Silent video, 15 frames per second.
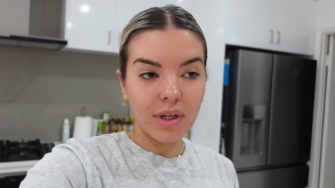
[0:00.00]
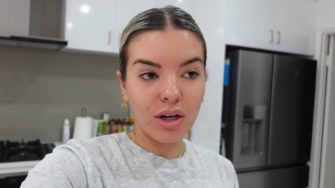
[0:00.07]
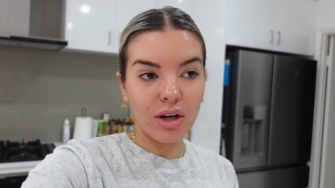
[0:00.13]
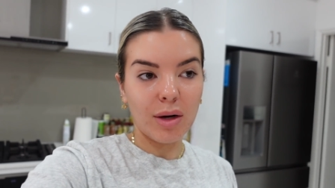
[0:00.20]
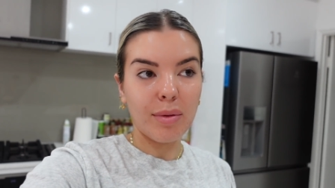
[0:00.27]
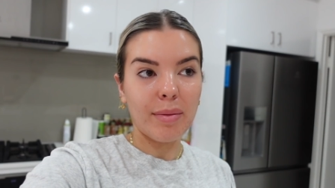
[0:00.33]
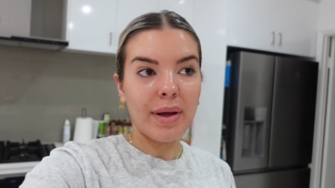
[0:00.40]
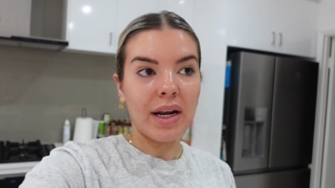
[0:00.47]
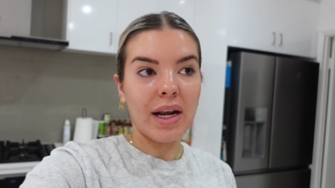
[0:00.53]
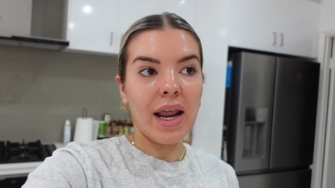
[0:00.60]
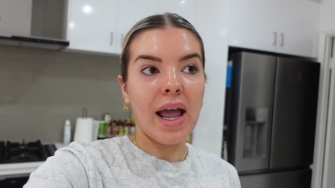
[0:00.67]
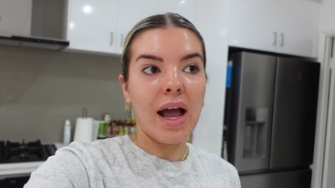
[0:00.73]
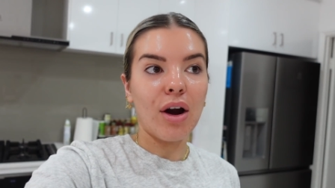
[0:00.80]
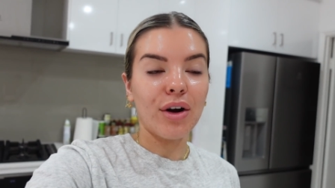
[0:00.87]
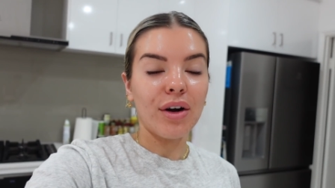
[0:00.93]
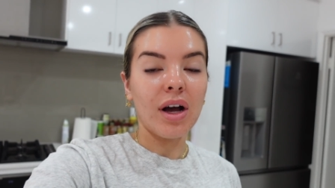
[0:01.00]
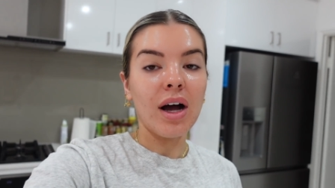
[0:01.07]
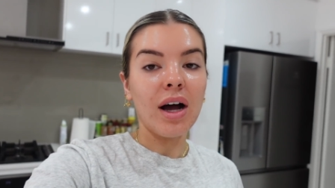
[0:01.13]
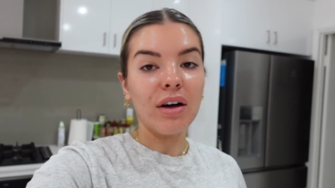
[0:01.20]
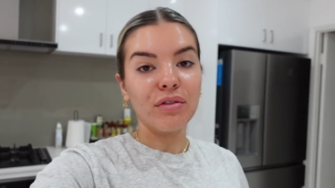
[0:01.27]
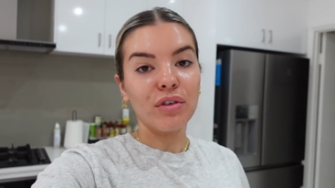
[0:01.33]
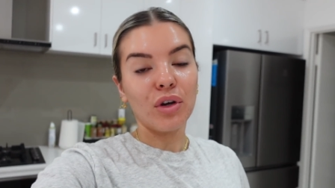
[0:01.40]
I got up about an hour and a
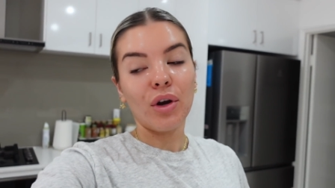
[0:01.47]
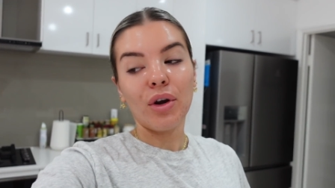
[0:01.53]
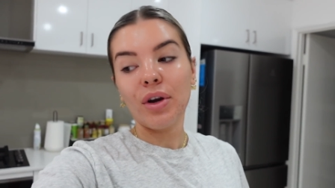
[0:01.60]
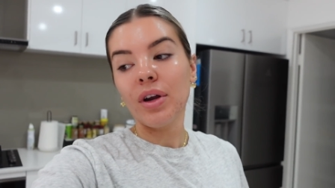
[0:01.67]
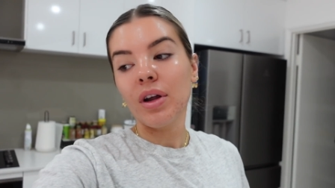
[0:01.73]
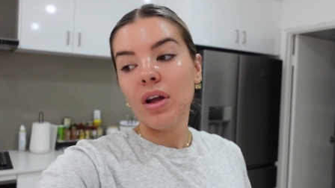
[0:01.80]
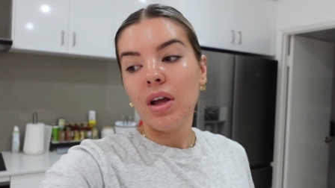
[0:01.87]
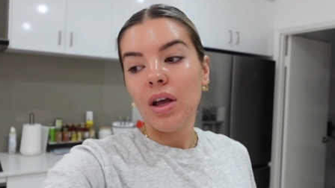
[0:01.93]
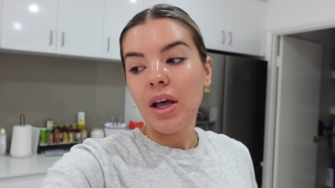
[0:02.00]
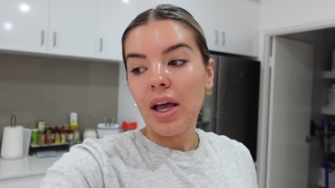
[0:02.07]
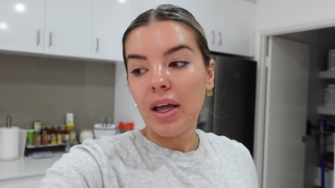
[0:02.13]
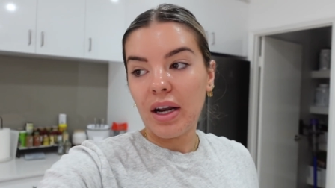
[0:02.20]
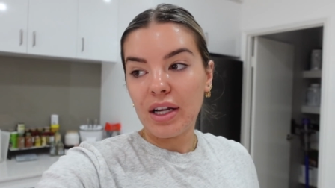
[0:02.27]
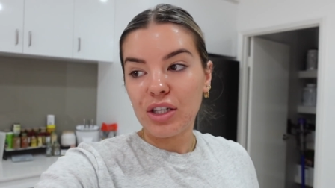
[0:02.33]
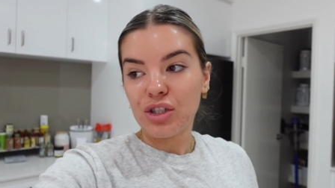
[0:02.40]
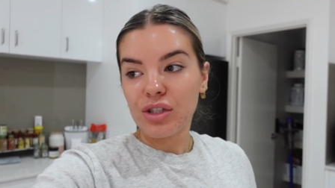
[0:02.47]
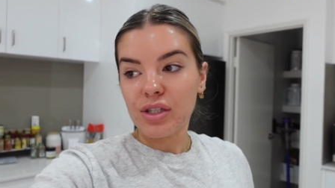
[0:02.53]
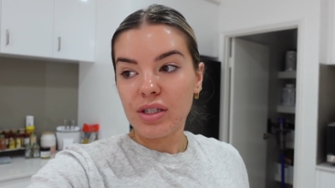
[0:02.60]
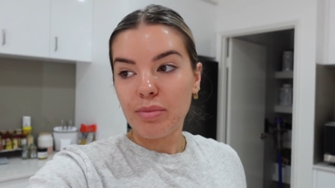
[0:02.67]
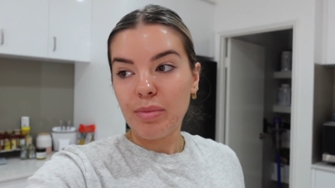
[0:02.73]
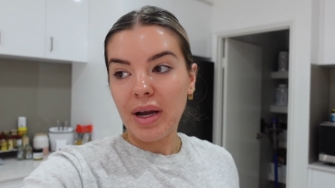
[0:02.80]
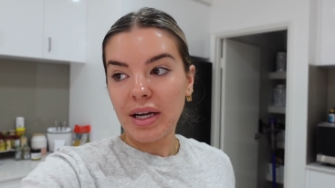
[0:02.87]
half ago, and I
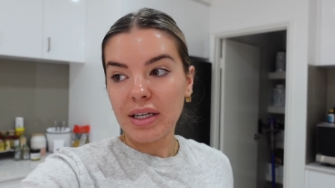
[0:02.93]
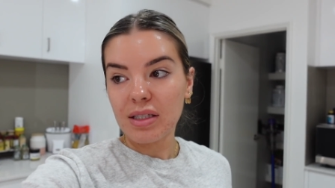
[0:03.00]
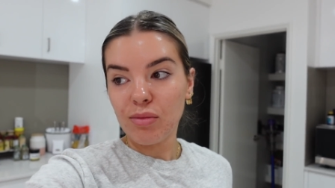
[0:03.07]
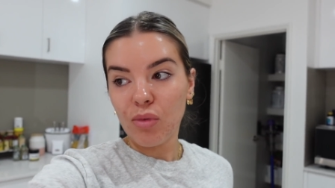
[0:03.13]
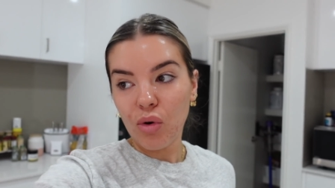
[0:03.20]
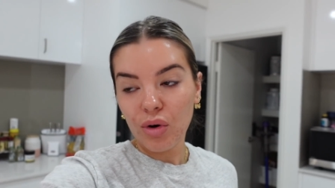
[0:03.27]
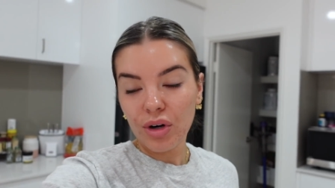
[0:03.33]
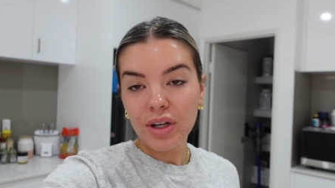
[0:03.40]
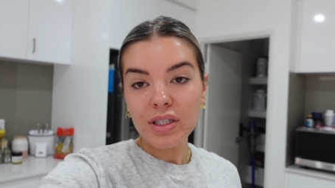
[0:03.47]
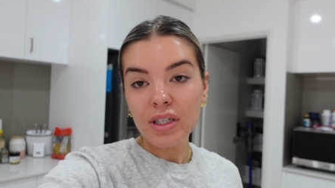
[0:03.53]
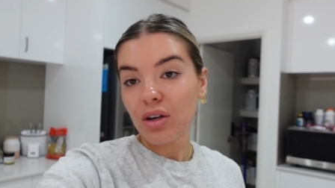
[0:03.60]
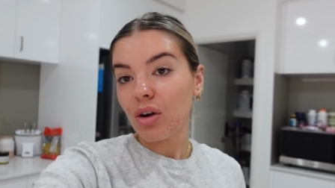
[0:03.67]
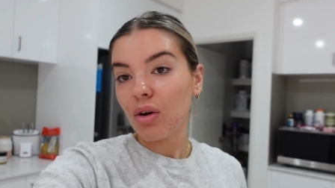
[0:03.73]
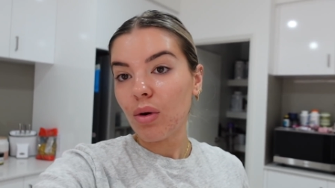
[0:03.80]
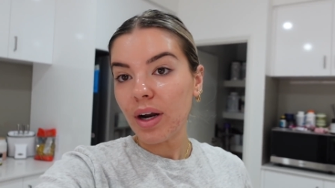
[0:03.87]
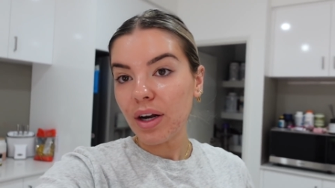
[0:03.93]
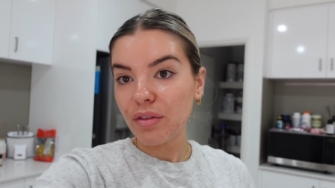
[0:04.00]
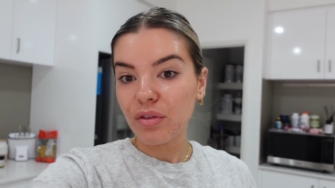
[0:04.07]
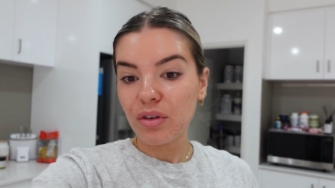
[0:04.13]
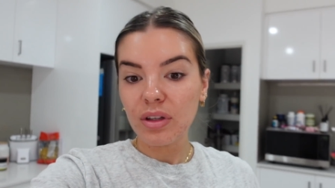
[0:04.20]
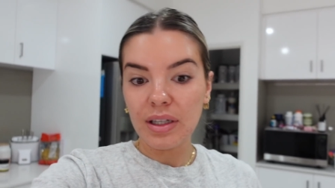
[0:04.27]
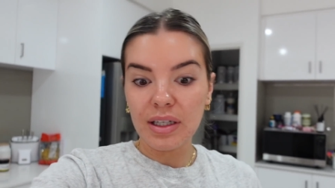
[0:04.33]
just packed some orders. I got quite a
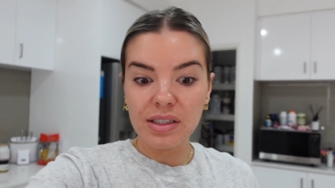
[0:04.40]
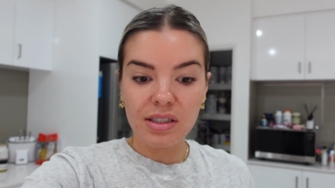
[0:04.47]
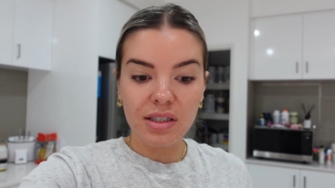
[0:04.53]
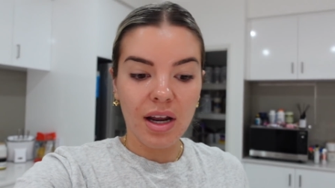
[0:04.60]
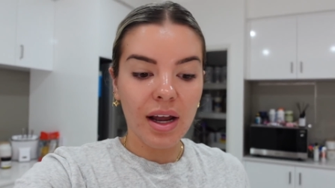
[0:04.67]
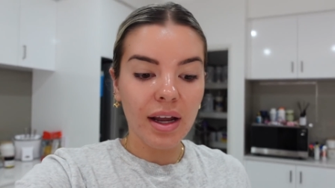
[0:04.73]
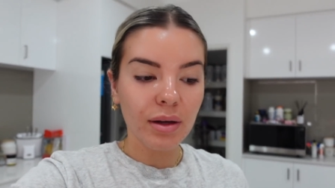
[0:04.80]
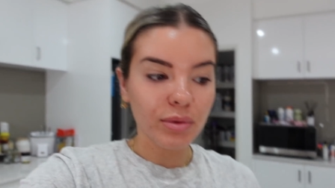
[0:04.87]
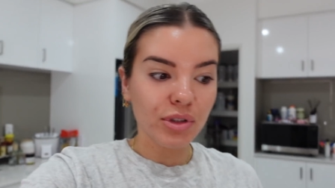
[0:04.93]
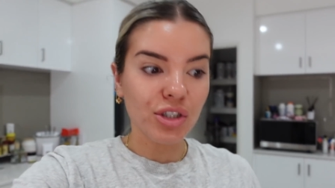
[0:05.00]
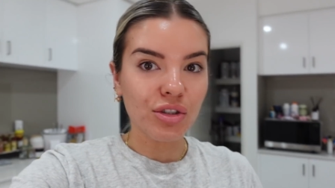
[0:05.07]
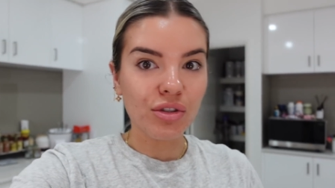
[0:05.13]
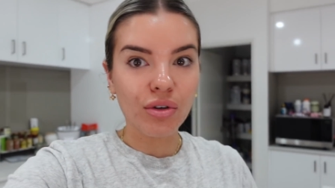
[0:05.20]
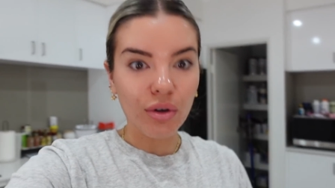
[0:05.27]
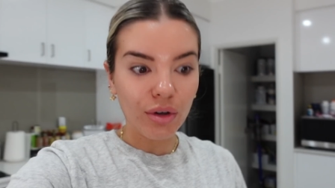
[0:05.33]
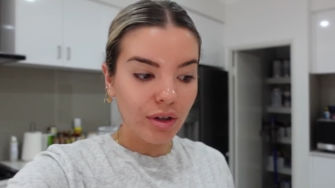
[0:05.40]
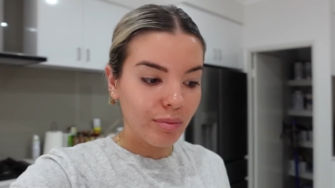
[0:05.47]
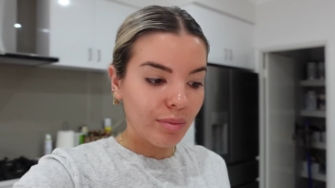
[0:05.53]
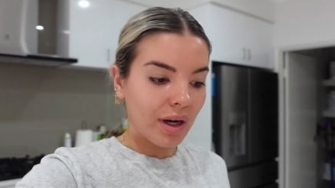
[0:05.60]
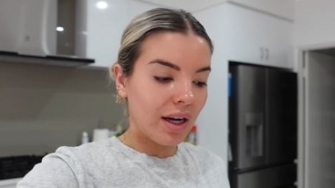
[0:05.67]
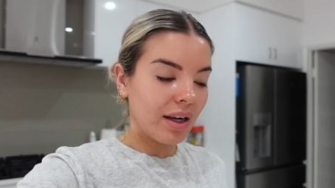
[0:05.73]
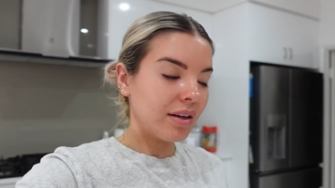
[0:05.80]
few last night, which is good,
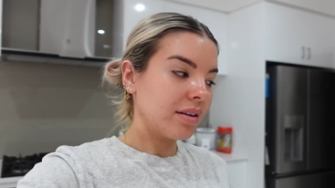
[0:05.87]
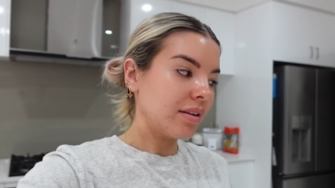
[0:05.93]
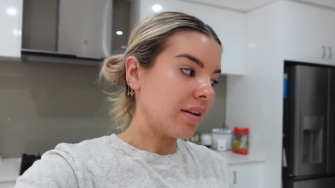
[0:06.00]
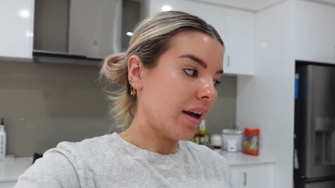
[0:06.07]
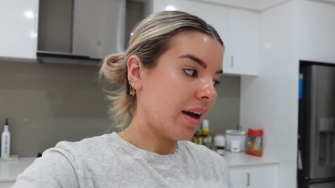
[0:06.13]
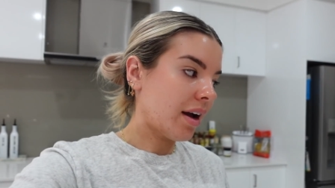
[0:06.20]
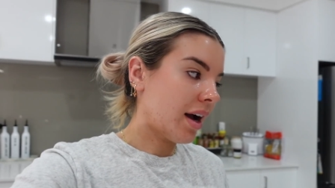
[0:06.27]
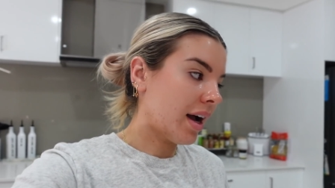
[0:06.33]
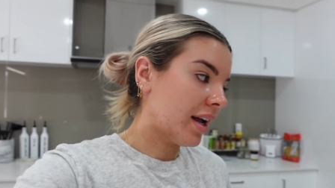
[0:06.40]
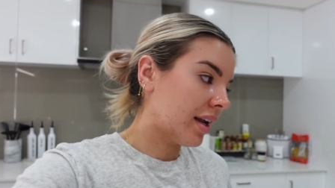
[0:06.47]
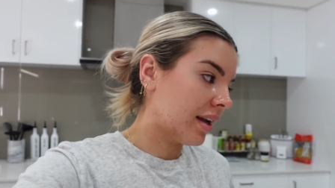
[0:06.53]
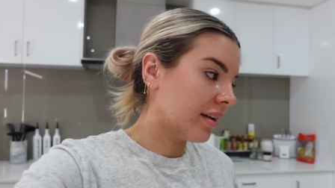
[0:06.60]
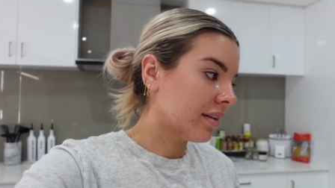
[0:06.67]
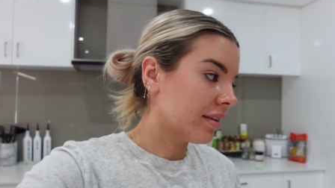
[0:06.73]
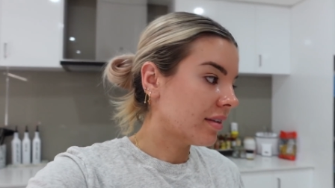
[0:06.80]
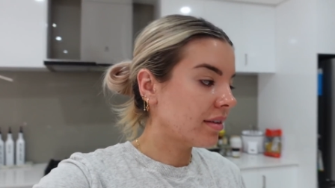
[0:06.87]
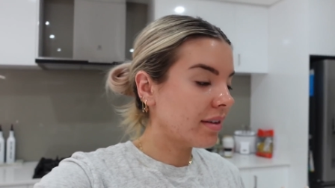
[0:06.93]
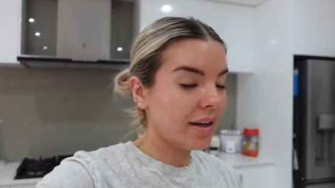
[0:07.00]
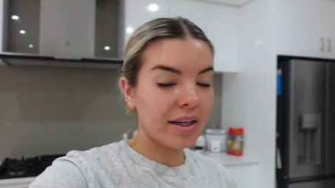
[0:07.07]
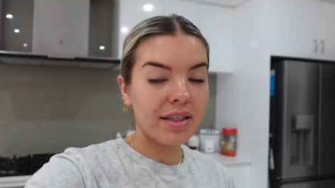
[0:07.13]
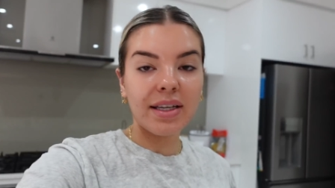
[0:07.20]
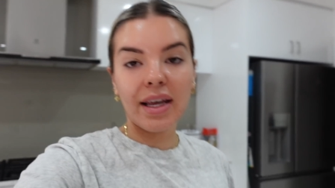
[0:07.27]
but yeah, I
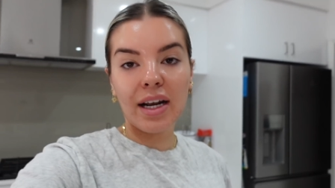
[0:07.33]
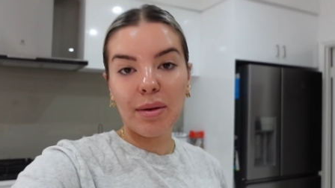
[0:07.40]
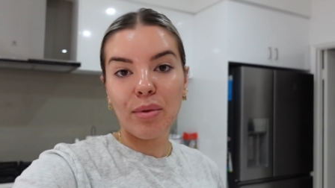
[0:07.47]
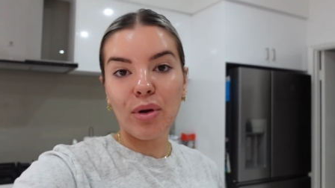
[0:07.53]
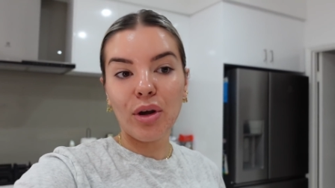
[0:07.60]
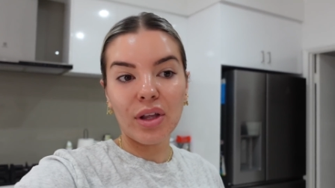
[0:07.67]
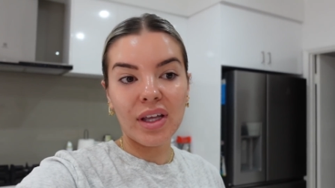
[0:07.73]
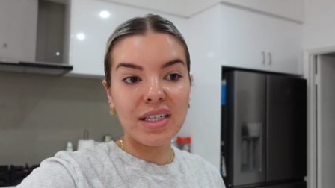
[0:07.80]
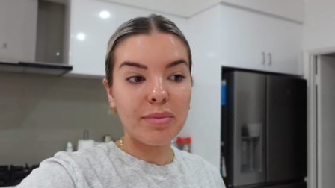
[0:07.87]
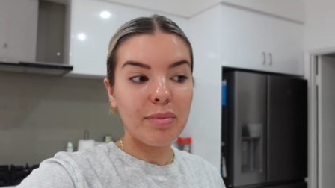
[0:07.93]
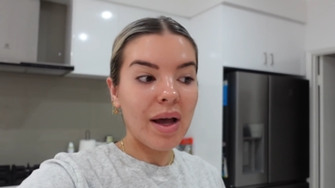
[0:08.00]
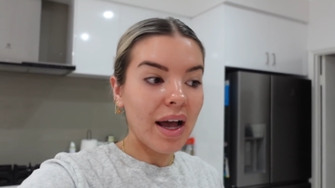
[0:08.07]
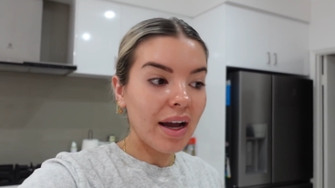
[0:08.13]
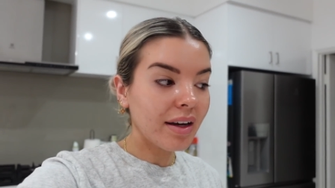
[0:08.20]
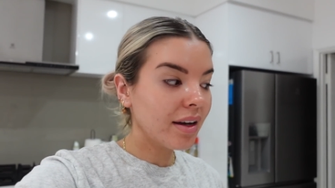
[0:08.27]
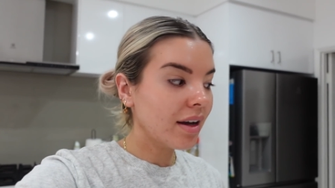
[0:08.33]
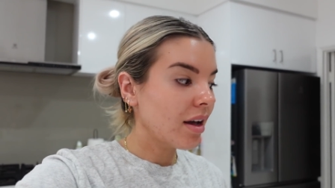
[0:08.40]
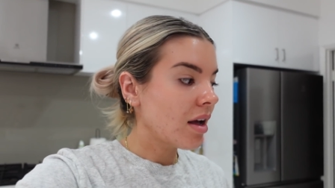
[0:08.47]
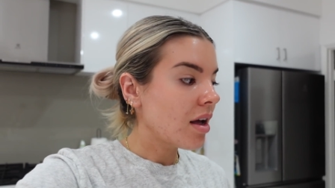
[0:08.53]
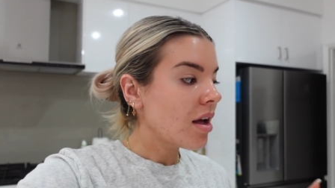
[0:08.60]
needed to get up early to pack,